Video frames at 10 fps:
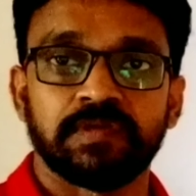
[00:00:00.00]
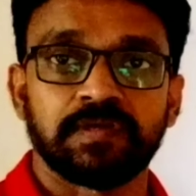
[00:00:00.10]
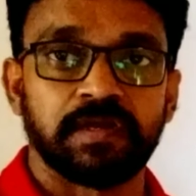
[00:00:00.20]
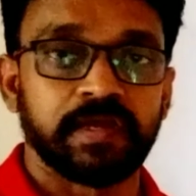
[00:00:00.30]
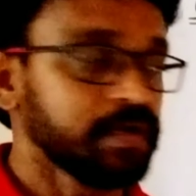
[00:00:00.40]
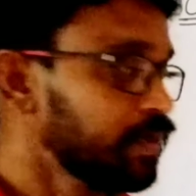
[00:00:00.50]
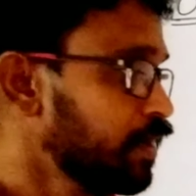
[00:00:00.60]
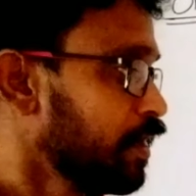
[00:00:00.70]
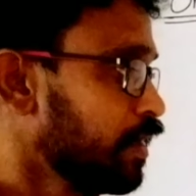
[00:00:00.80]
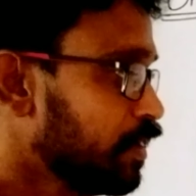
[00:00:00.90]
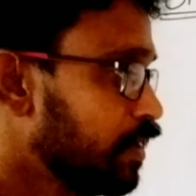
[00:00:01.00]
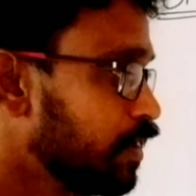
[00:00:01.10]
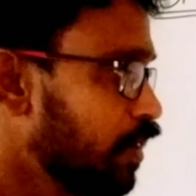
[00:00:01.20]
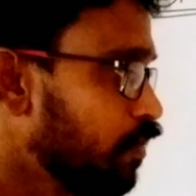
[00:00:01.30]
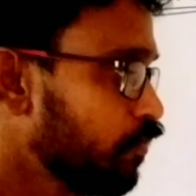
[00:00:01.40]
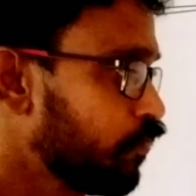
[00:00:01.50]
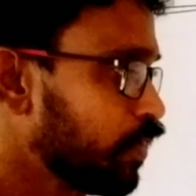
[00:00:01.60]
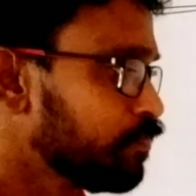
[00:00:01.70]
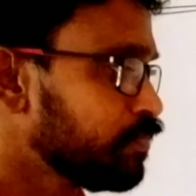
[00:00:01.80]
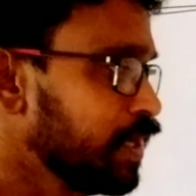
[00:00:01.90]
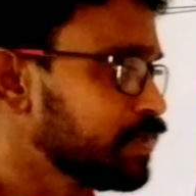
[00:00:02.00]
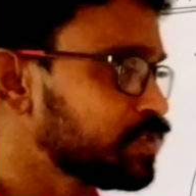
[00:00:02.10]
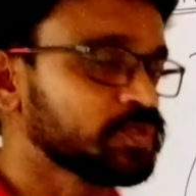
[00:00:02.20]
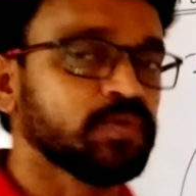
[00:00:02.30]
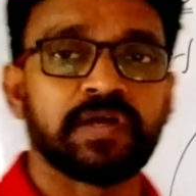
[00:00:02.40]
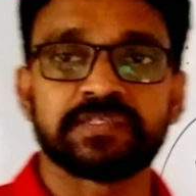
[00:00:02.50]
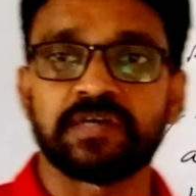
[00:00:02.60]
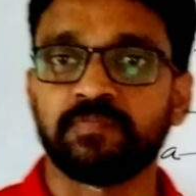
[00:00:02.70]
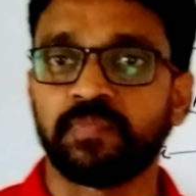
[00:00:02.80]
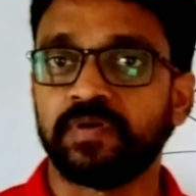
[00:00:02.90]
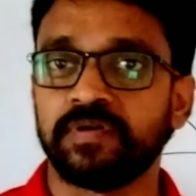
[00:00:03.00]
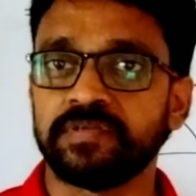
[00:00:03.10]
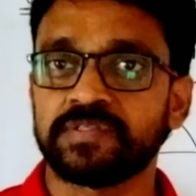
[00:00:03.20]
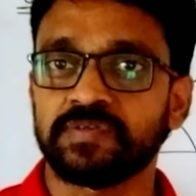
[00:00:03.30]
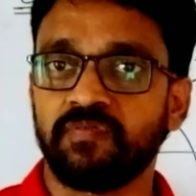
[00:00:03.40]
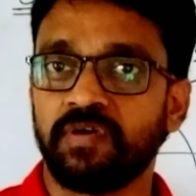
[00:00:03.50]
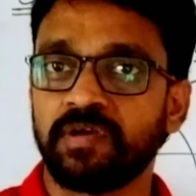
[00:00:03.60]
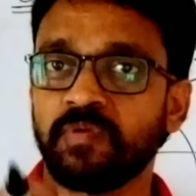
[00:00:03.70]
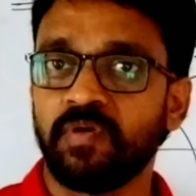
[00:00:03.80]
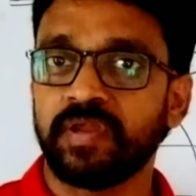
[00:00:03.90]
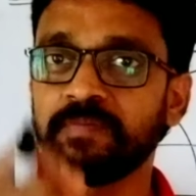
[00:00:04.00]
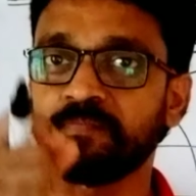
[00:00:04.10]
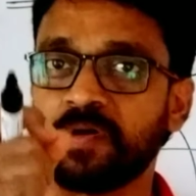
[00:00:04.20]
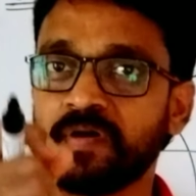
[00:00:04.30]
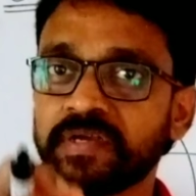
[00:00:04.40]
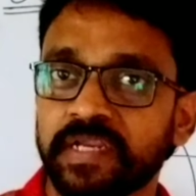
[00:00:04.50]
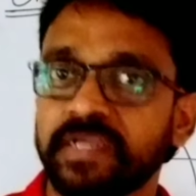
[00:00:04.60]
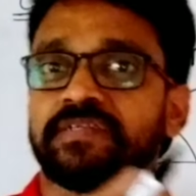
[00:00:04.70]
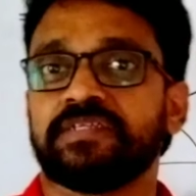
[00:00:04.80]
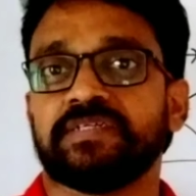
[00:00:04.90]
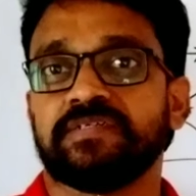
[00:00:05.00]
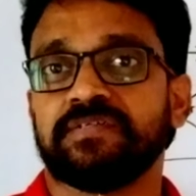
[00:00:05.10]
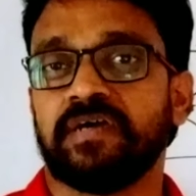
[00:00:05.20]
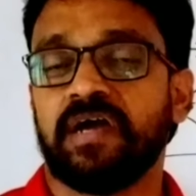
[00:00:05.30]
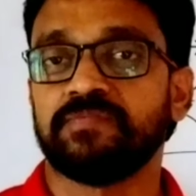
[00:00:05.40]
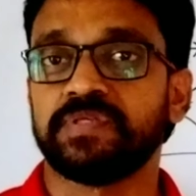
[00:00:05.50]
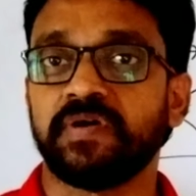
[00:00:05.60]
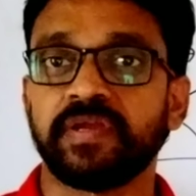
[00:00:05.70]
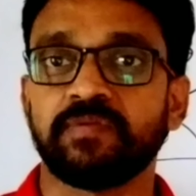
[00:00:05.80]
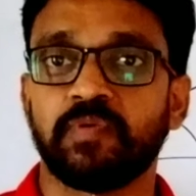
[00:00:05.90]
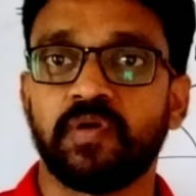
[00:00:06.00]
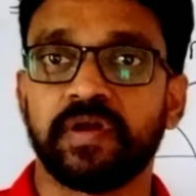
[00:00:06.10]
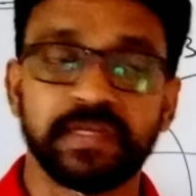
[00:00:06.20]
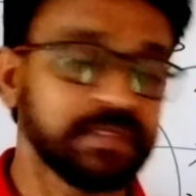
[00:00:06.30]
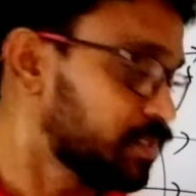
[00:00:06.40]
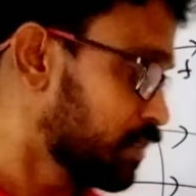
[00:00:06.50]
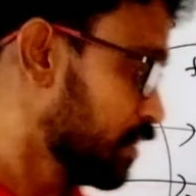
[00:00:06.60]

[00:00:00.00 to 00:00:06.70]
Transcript: Clear? Now from these two examples, one more important observing point.